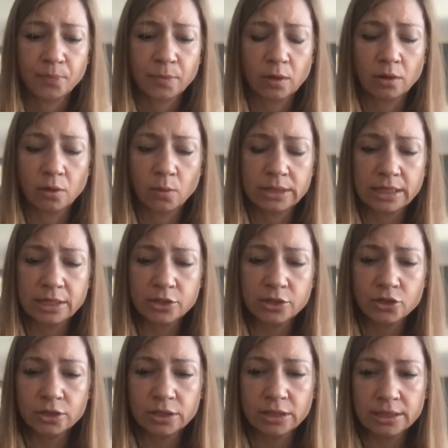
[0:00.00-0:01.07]
with
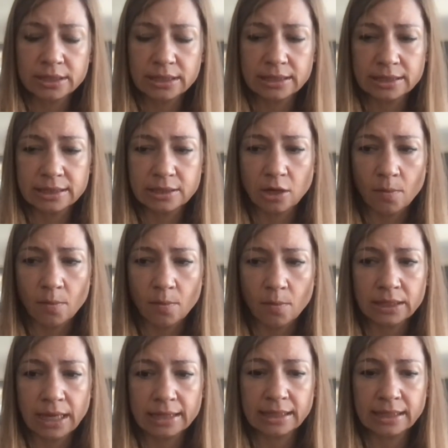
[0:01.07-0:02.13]
engineers in this
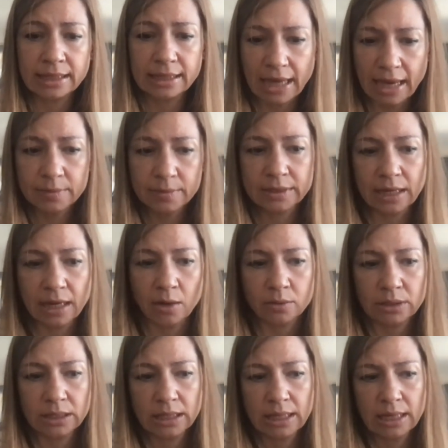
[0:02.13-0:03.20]
company, and they came
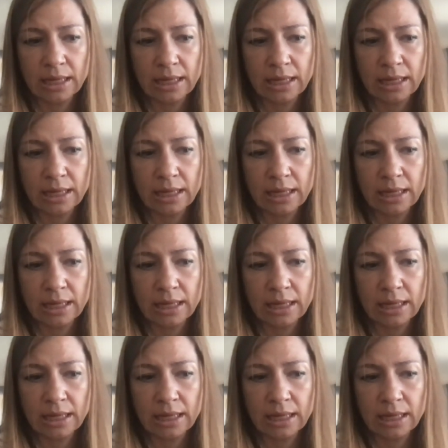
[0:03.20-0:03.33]
down